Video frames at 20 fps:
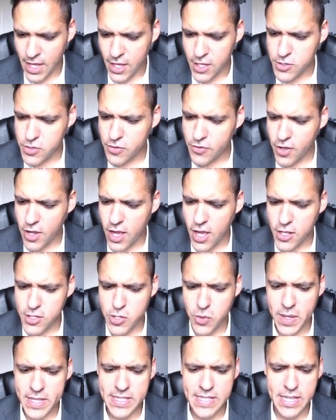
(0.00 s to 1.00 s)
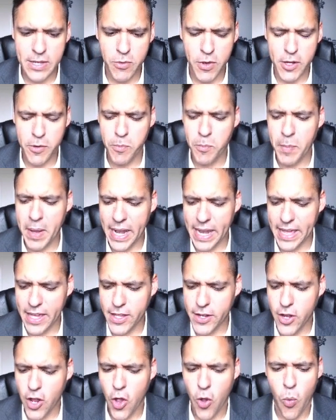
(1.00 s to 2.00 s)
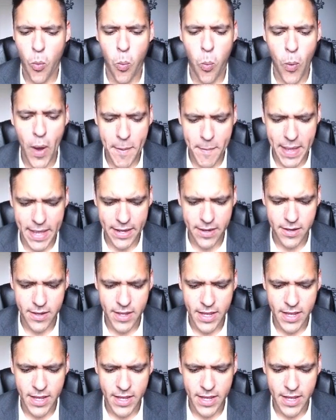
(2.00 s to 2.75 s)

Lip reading: So we've got our 21 million women.